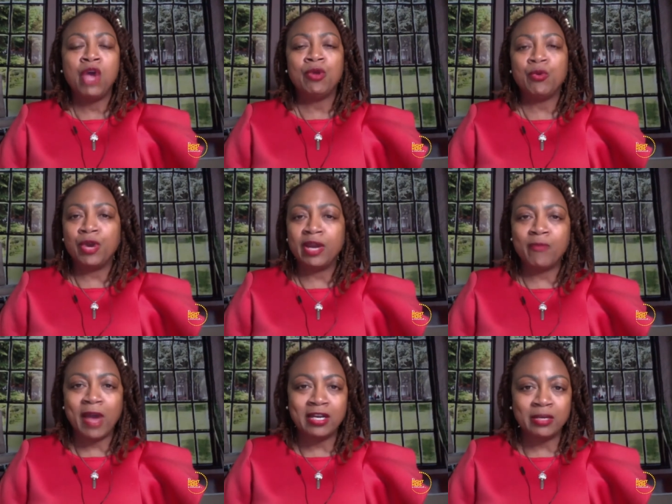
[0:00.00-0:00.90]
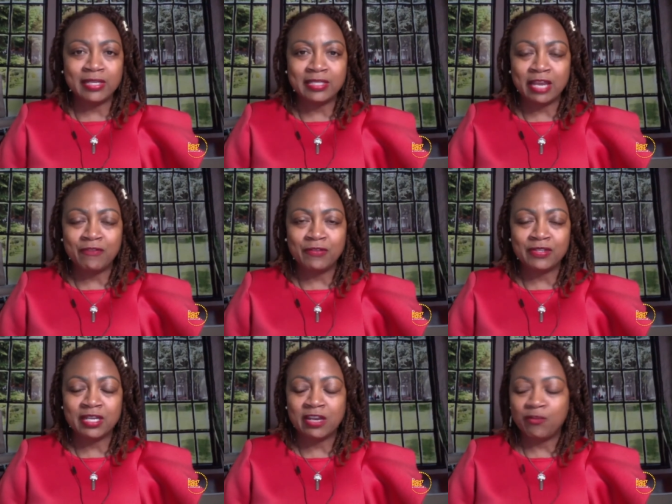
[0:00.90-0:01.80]
We want everybody to be safe in the
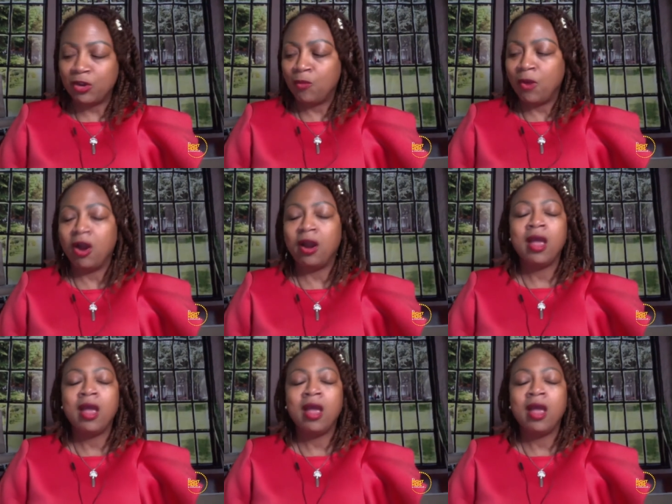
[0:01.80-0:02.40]
city of Miramar.